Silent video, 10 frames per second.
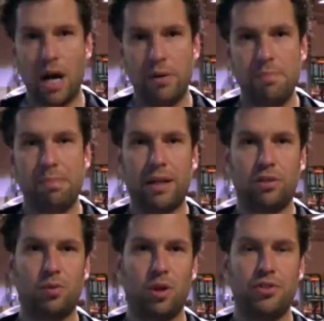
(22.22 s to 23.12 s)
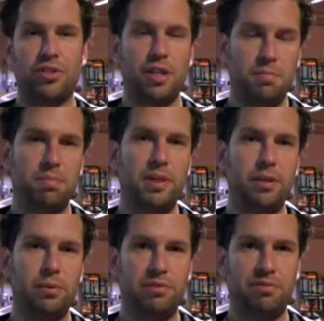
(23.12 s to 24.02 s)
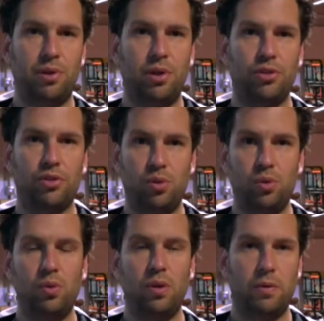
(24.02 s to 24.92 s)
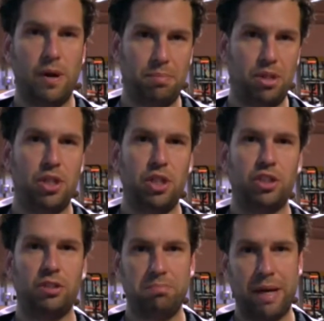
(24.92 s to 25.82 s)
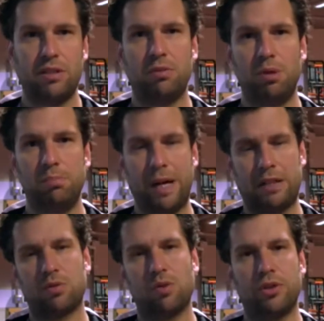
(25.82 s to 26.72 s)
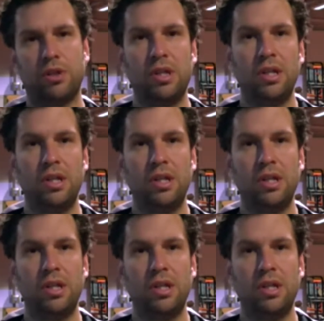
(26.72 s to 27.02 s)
RM back squat simply refers to repetition maximum back squat.